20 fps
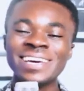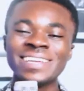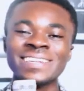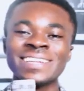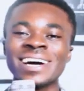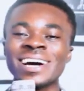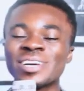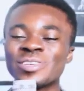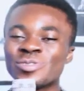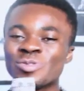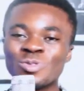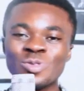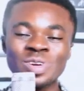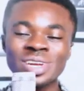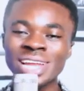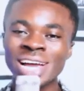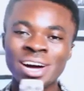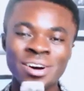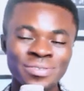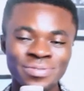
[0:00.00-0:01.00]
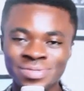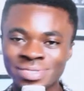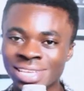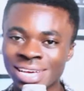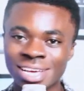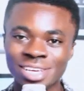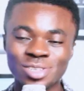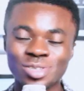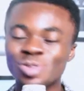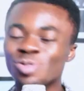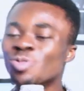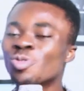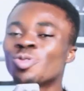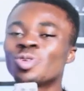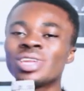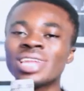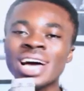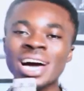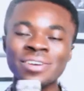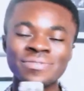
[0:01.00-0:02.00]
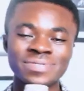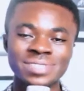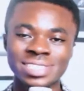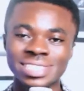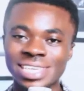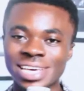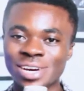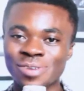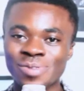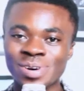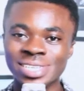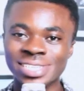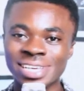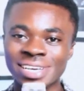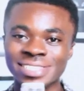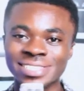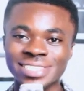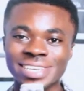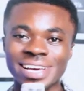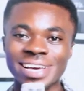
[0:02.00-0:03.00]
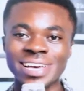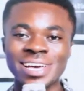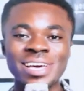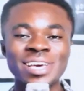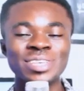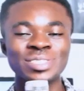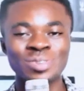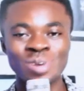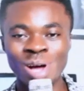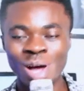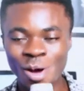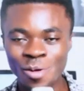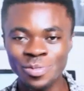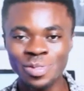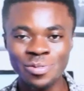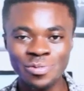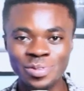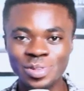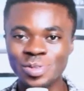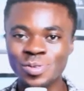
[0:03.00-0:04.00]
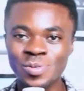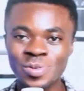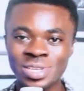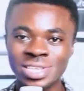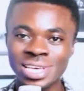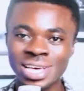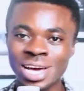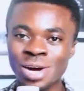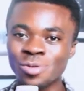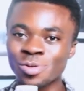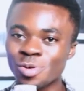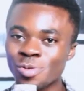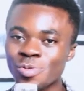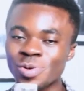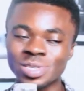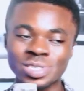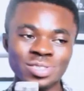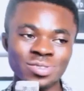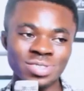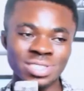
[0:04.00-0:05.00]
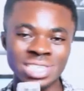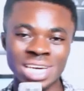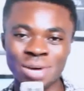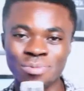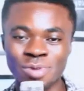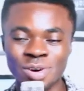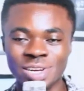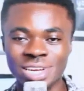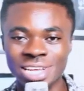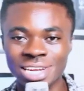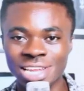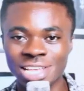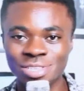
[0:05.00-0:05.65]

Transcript: Now you go laugh here. What you say? So I have the video here. I will not waste your time on it.